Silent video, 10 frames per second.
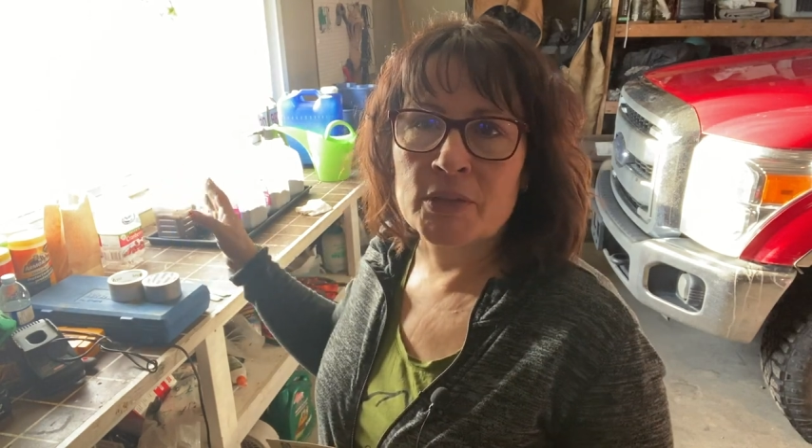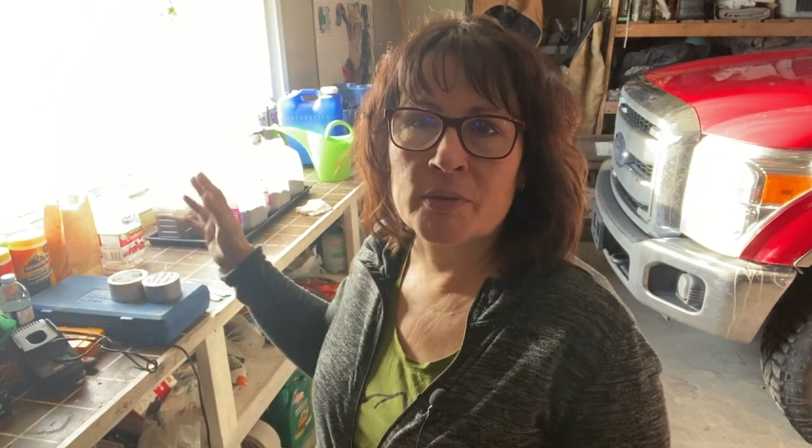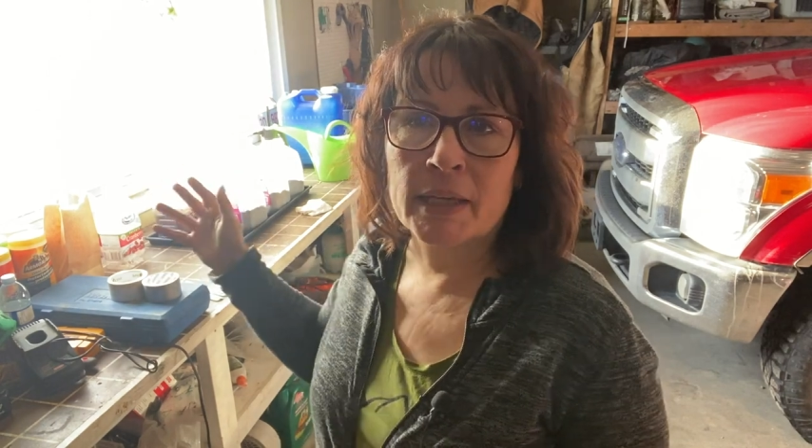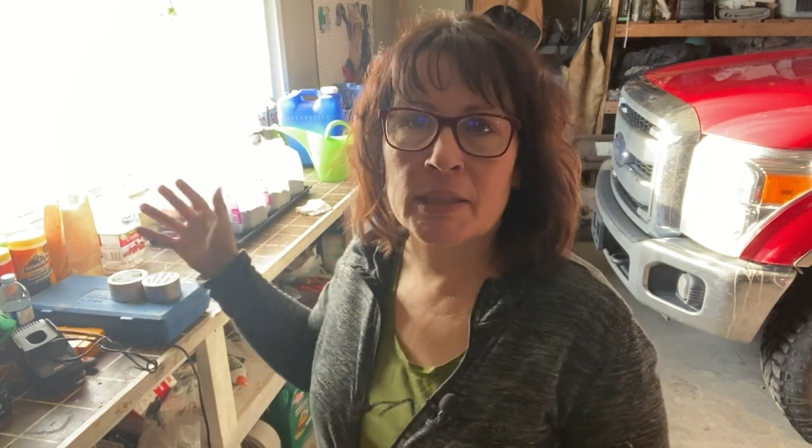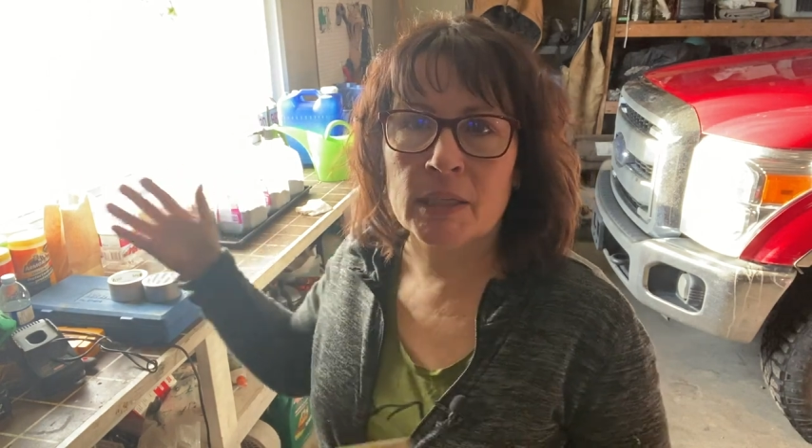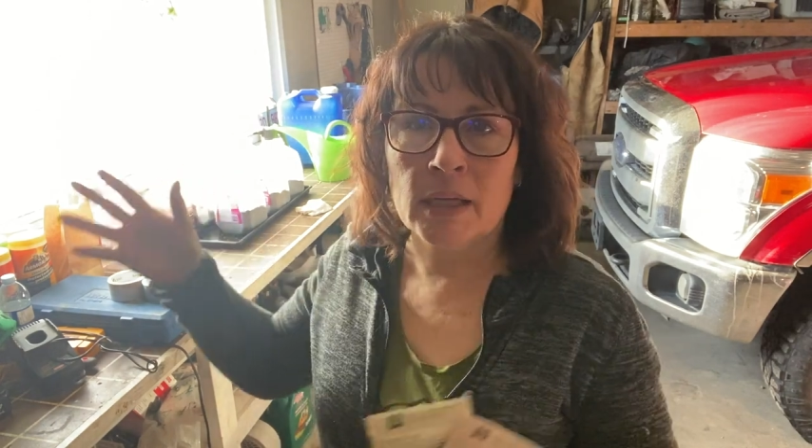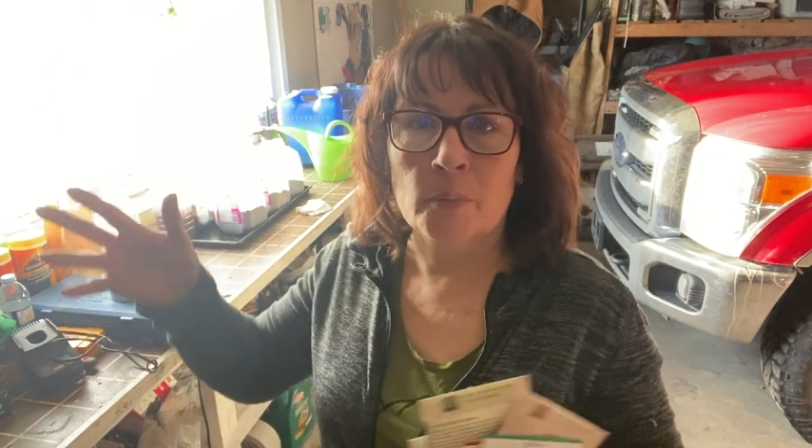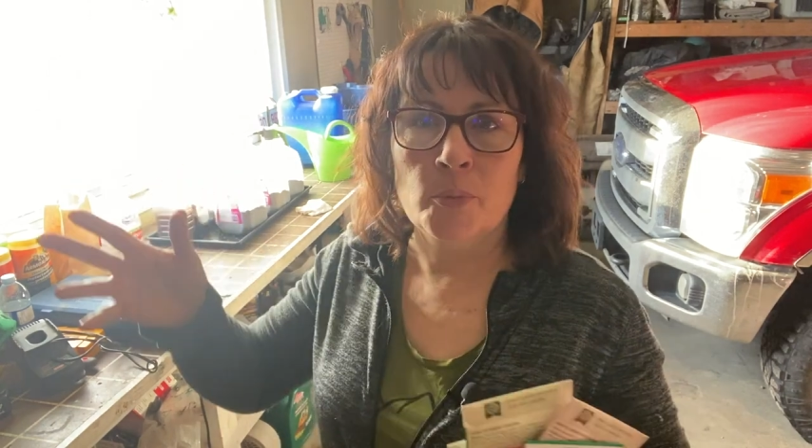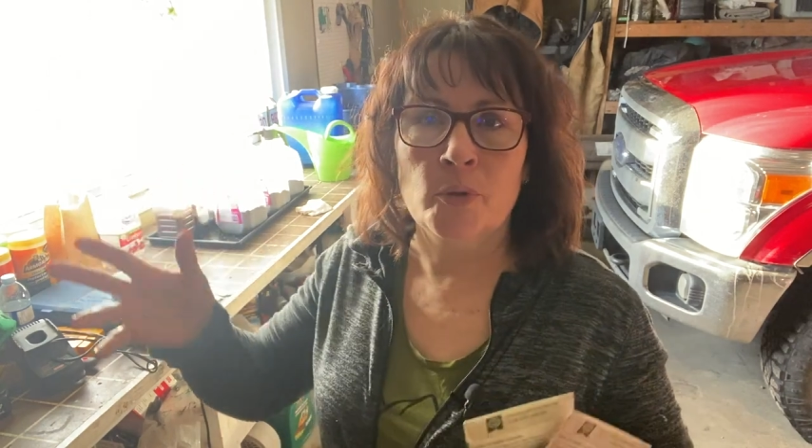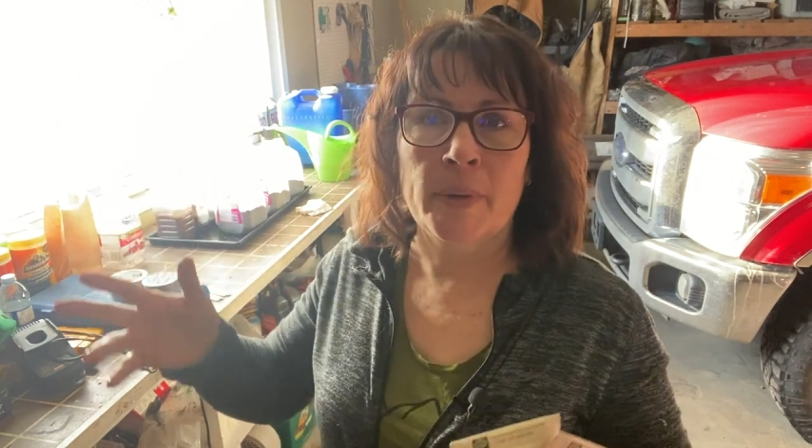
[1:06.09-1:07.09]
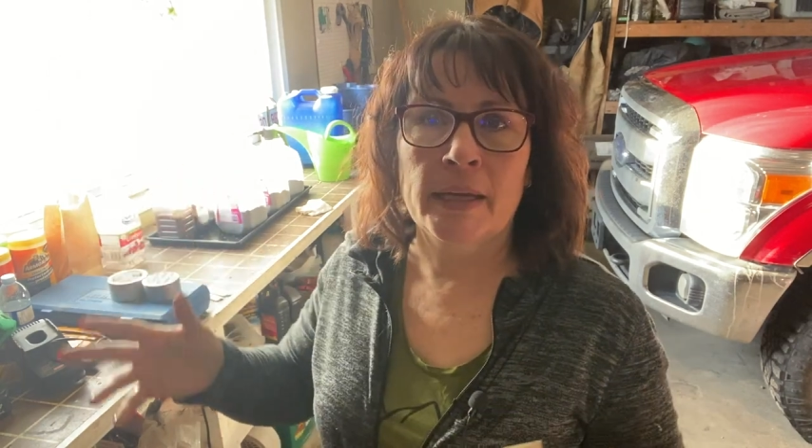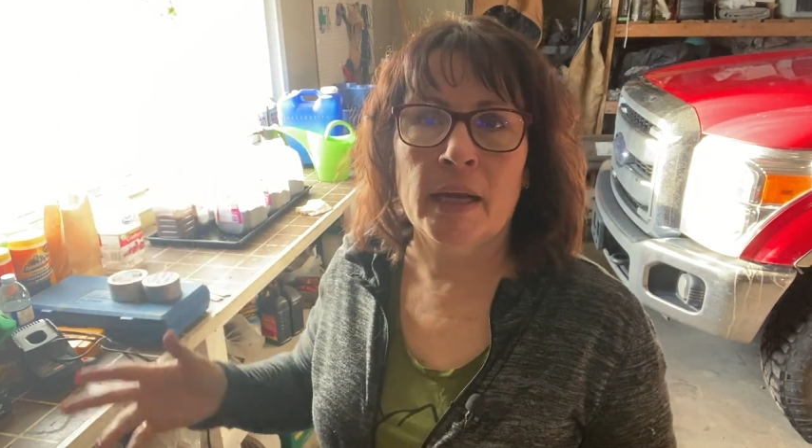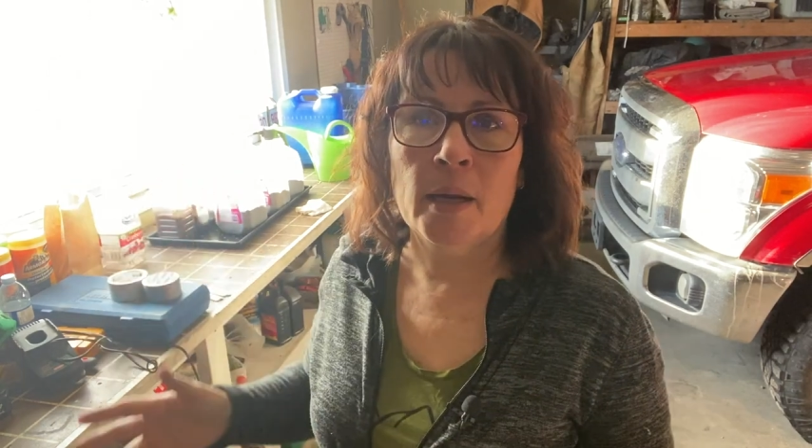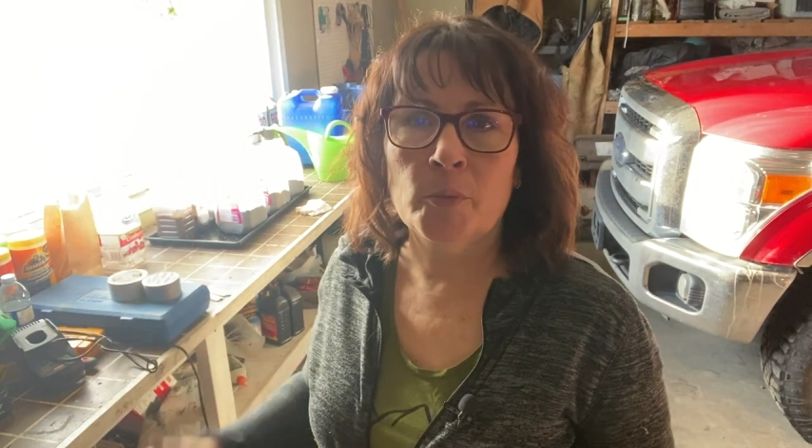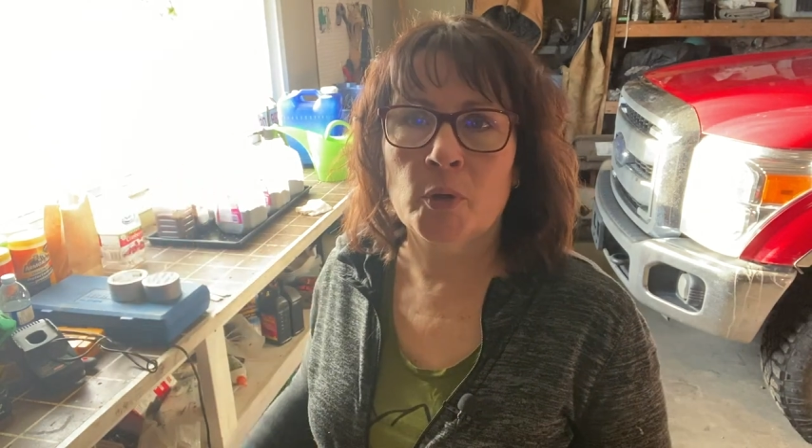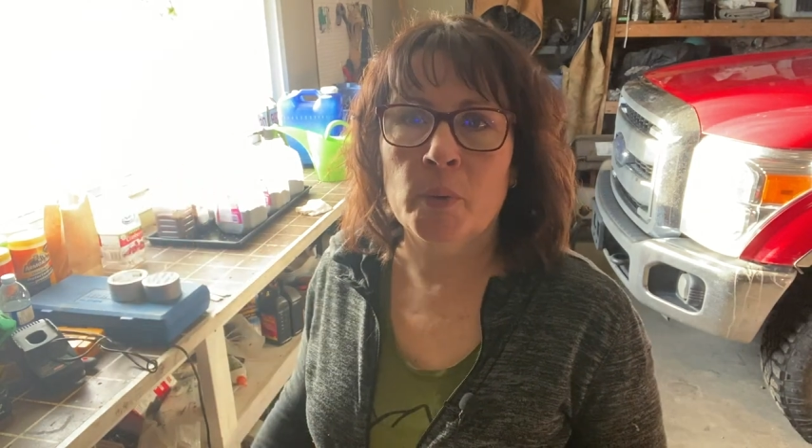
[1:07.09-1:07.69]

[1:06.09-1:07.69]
So I had to kind of pull my camera